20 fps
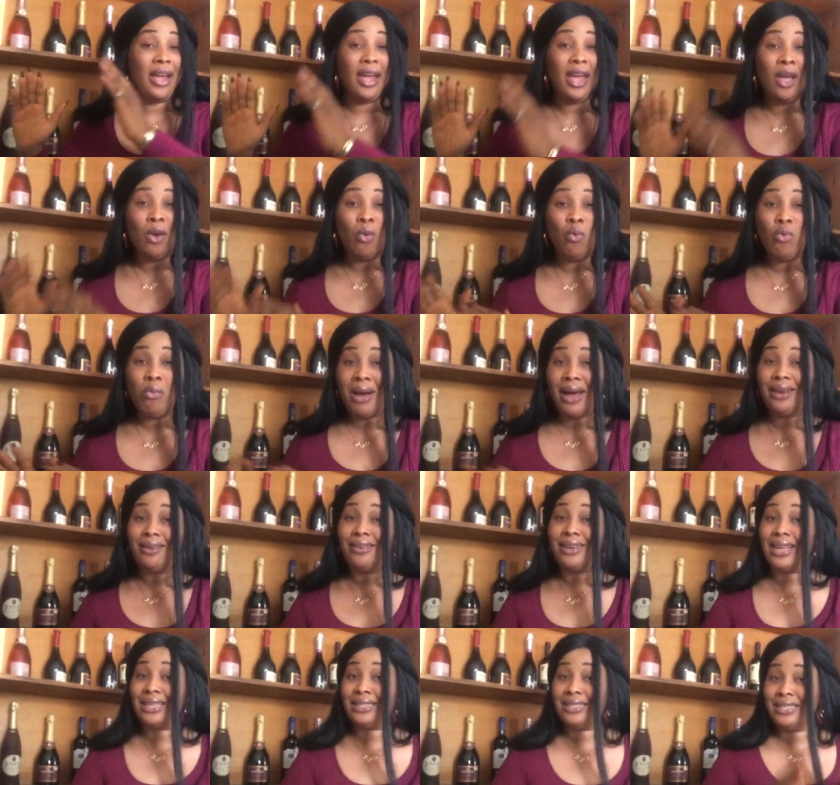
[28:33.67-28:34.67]
a
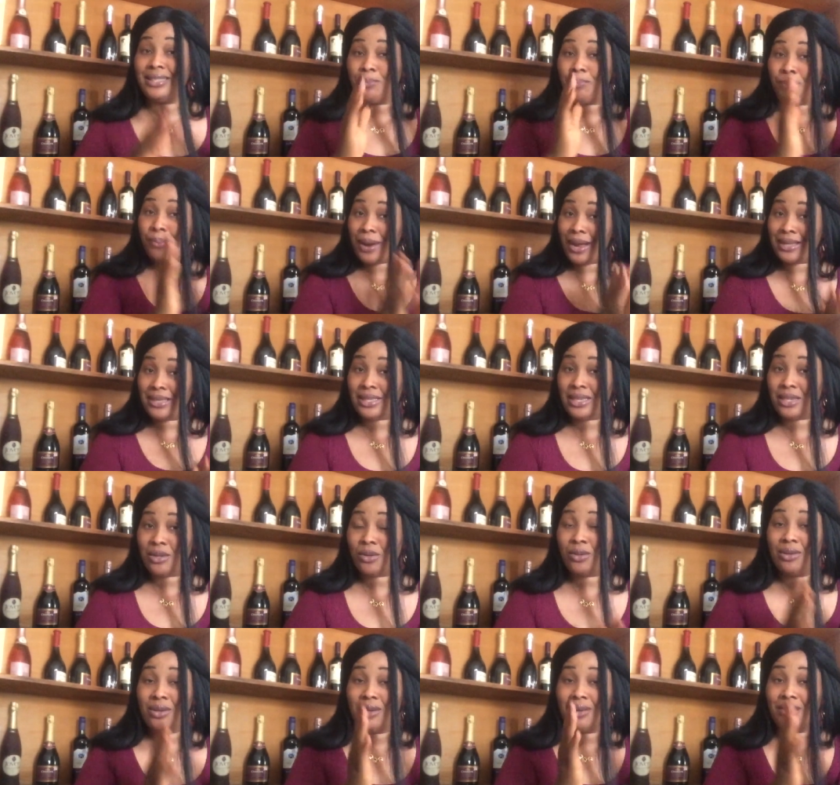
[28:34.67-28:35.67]
woman that is
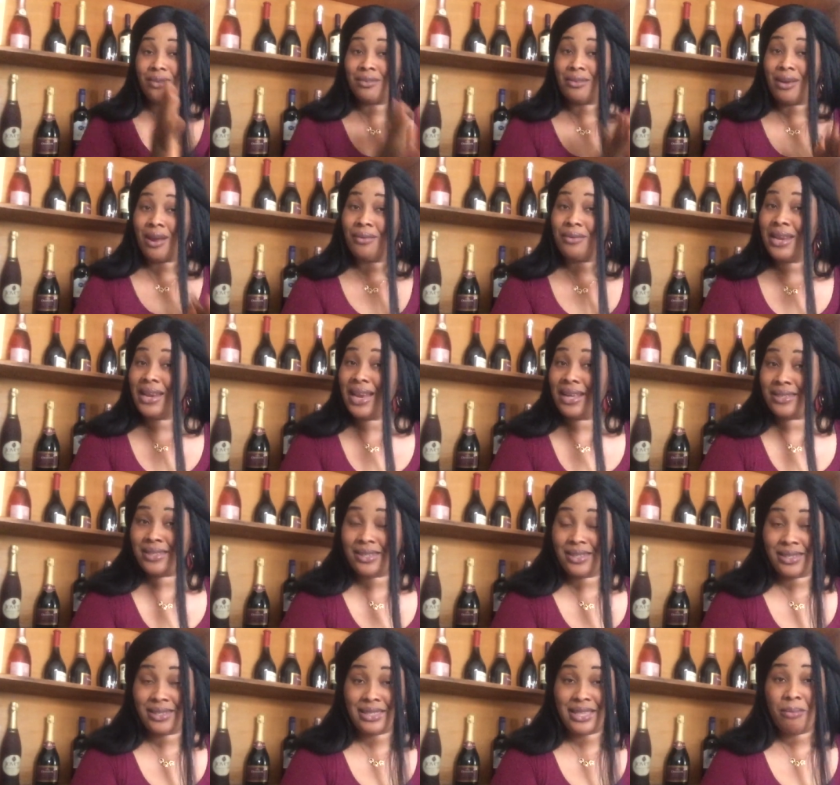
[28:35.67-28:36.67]
practical, grounded, and
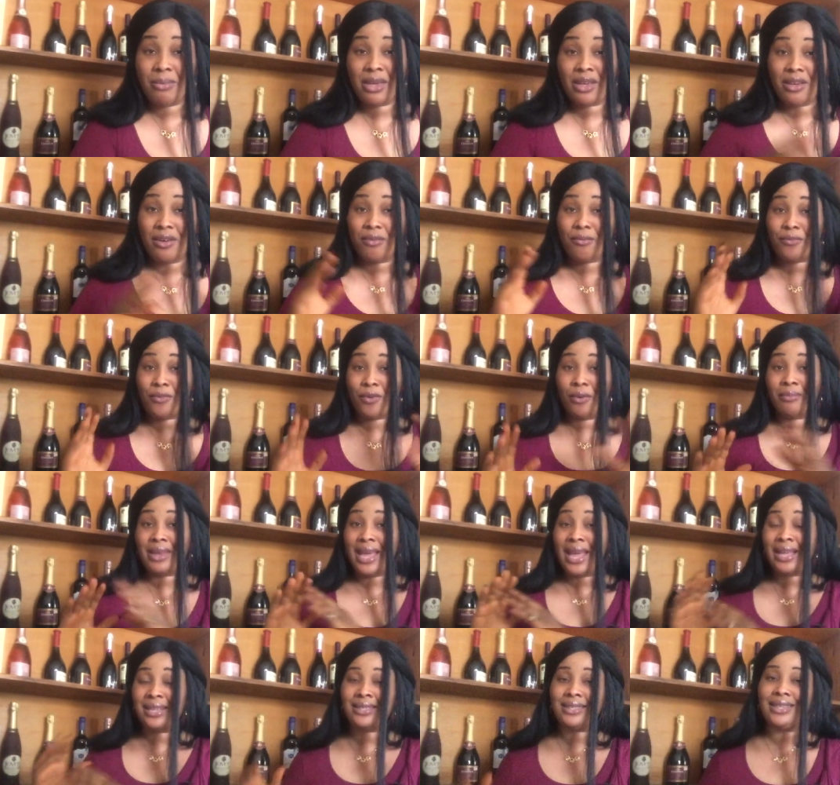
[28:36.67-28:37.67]
systemic from the
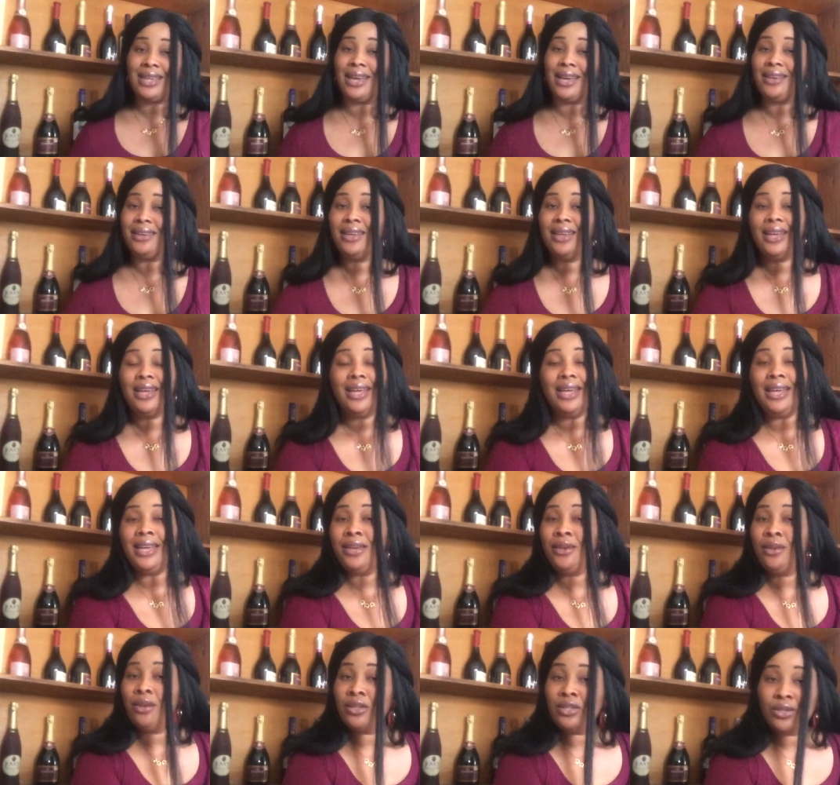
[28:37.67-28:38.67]
earth sign,
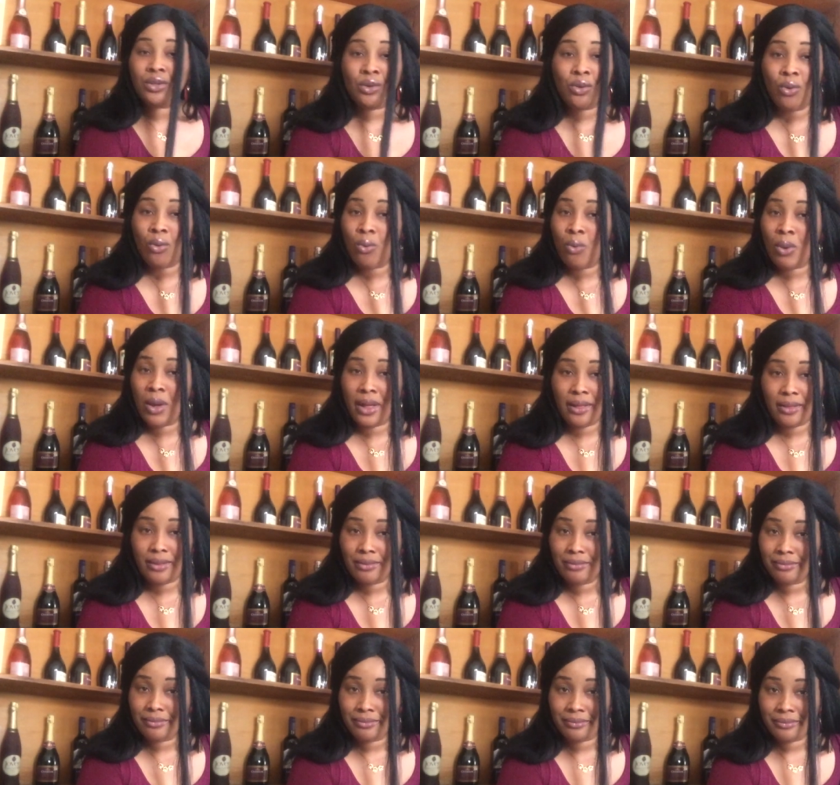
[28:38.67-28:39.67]
it doesn't go well.
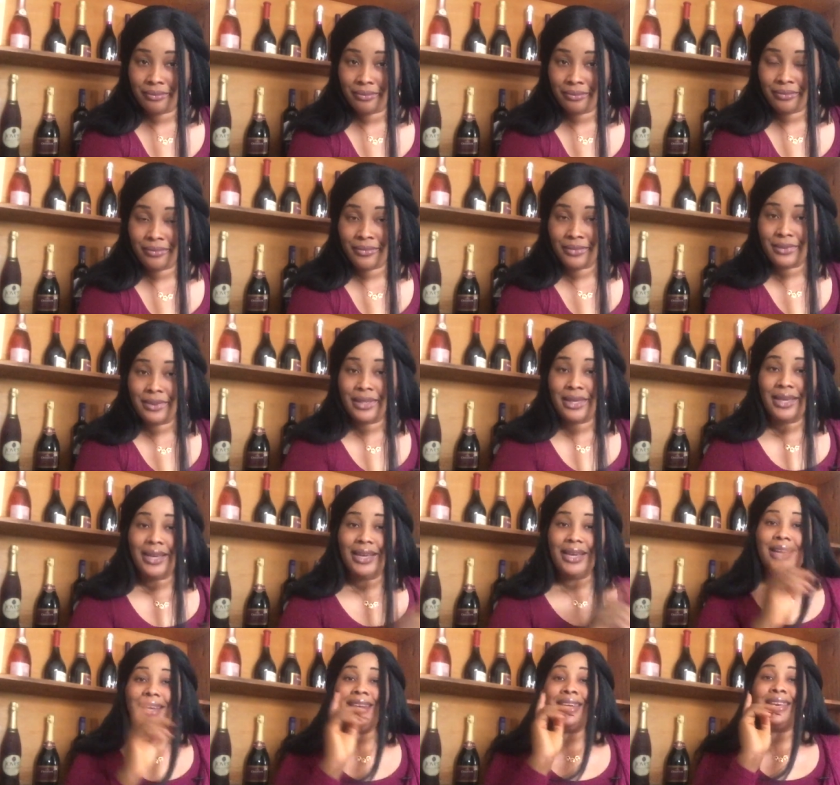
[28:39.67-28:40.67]

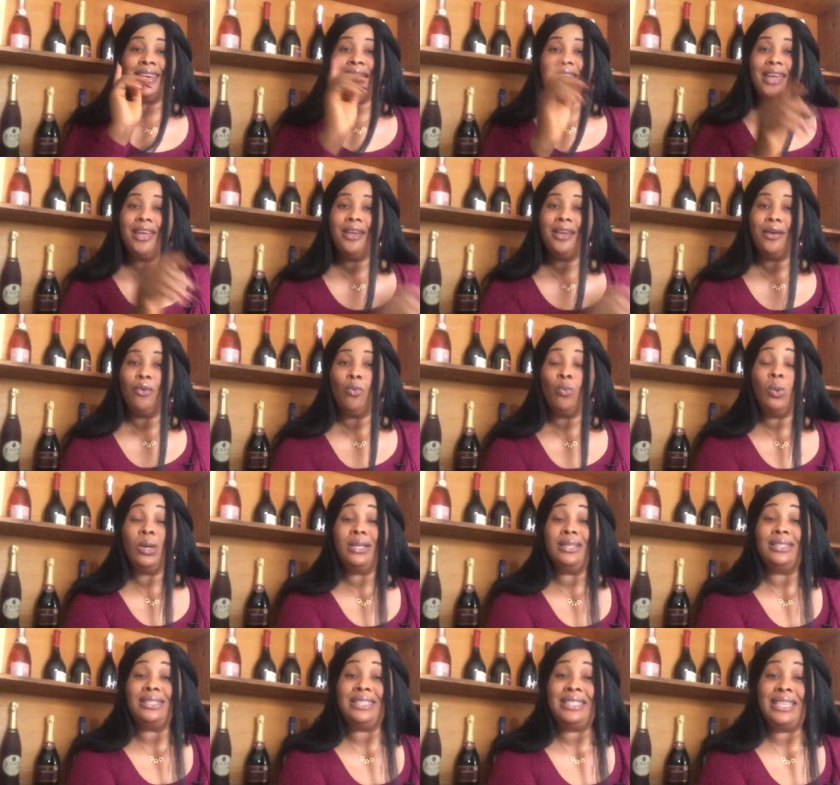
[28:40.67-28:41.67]
They
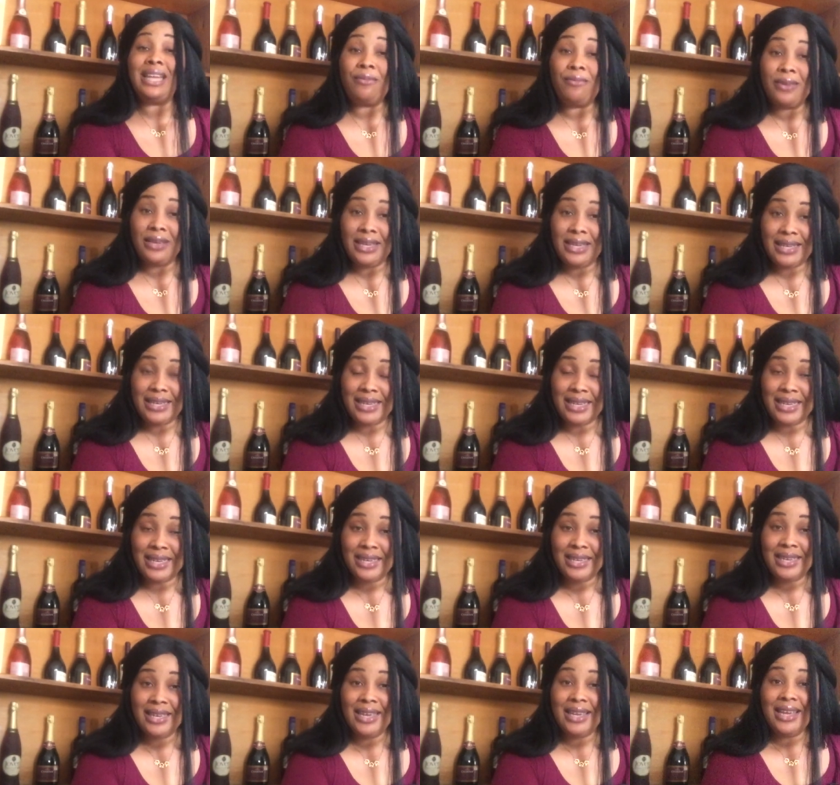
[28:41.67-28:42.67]
will definitely
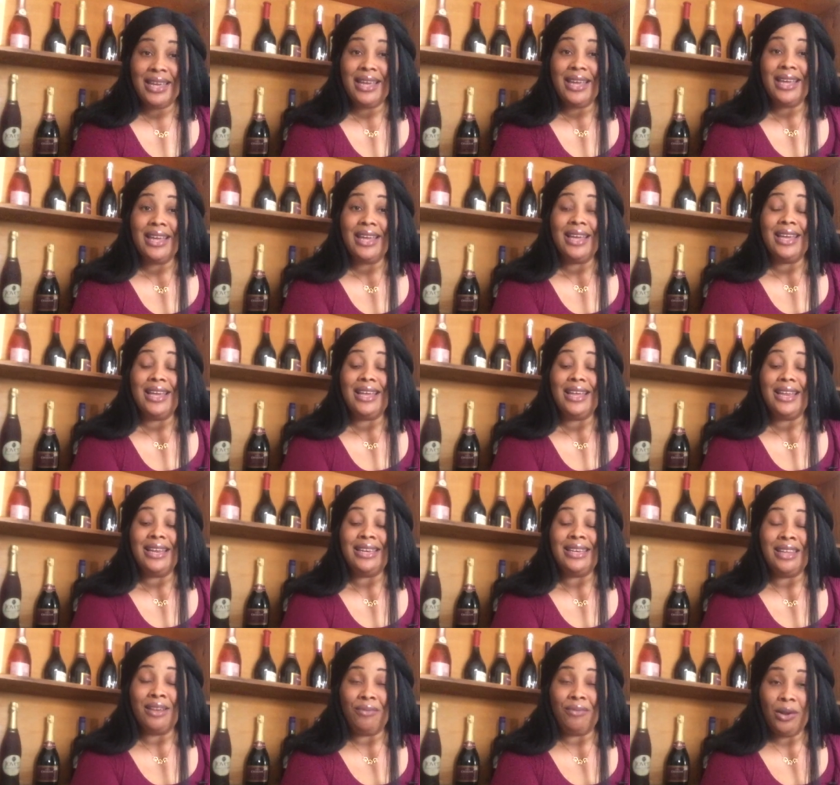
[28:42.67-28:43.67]

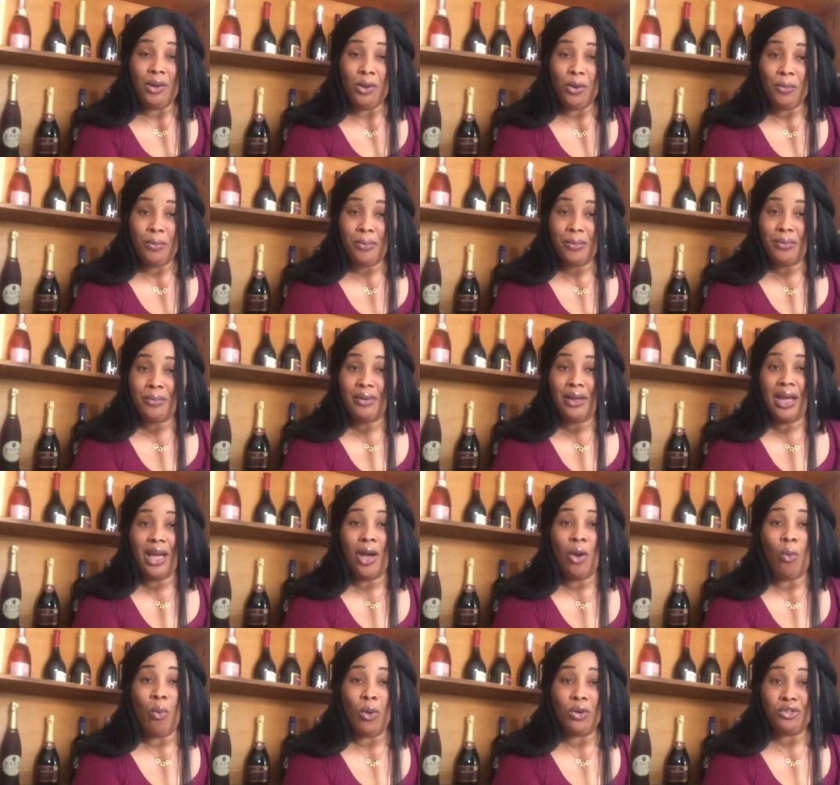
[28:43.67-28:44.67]
develop
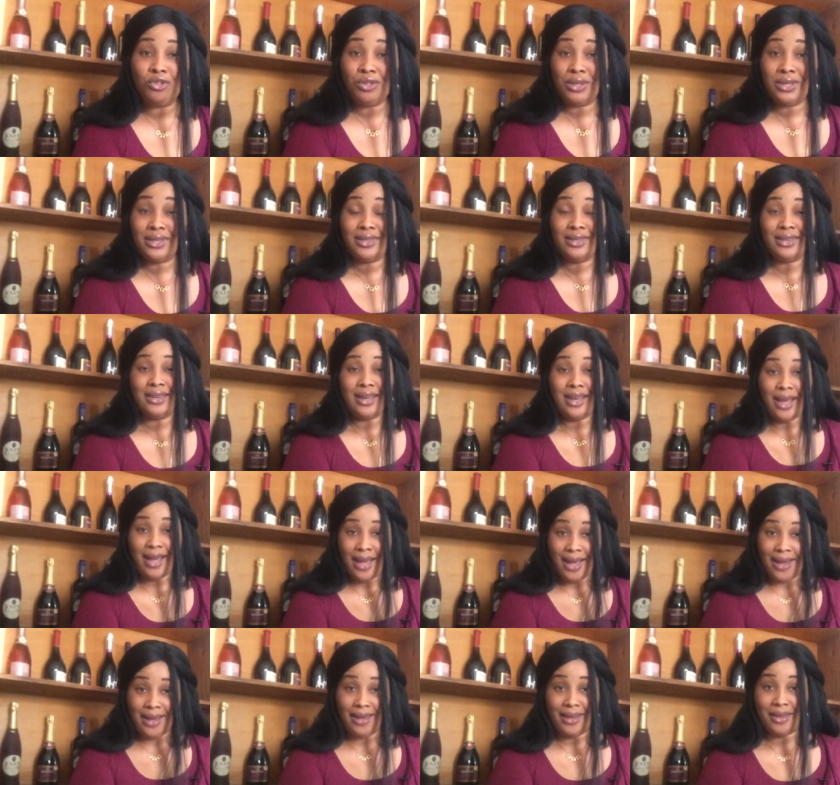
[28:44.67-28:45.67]
a wandering
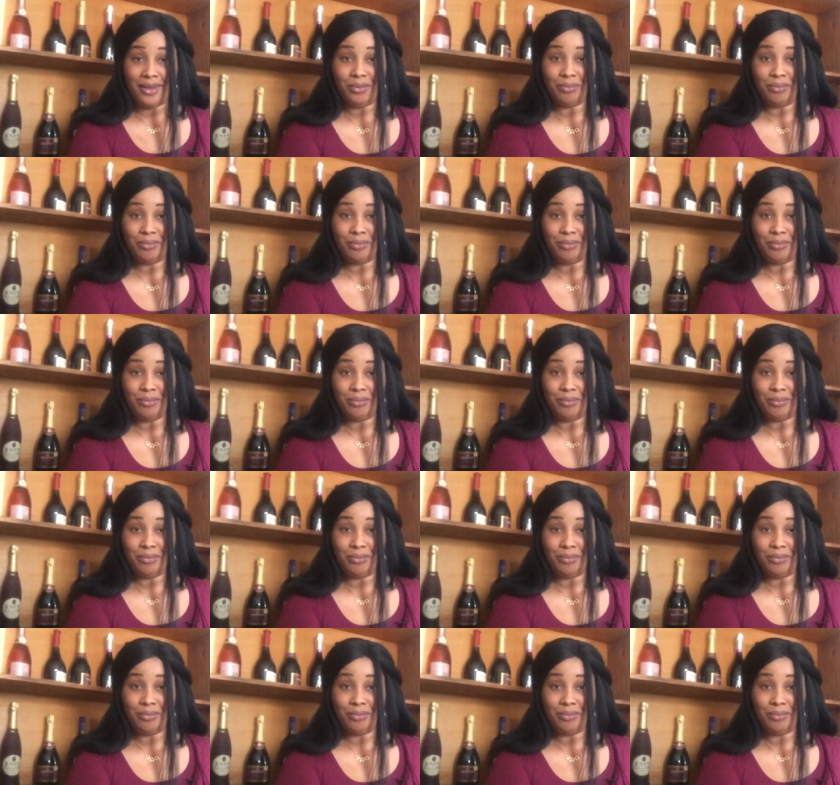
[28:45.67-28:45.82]
eye.